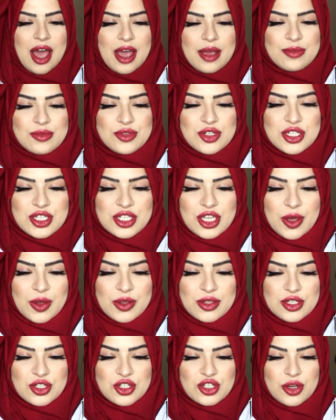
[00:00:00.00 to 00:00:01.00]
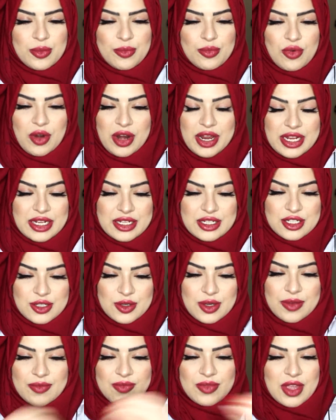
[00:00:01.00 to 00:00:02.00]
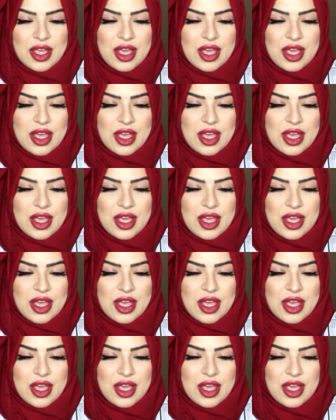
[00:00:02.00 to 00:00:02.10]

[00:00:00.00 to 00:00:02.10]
I'm just going to jump right into it.